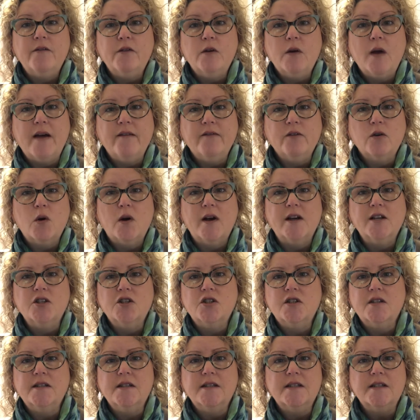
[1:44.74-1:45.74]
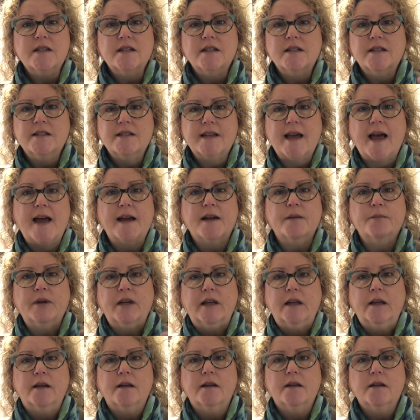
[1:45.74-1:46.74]
have questions, tag
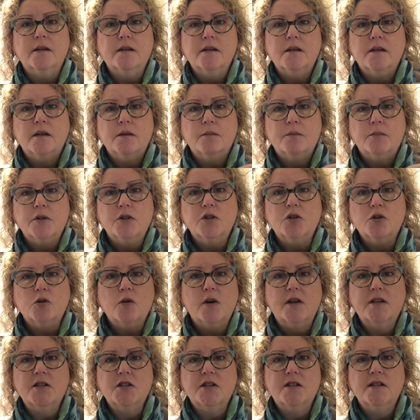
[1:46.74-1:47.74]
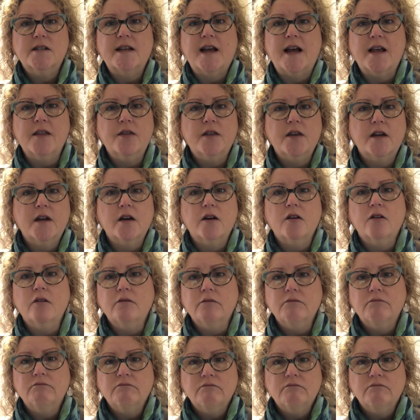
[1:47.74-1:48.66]
me. Put your questions out there.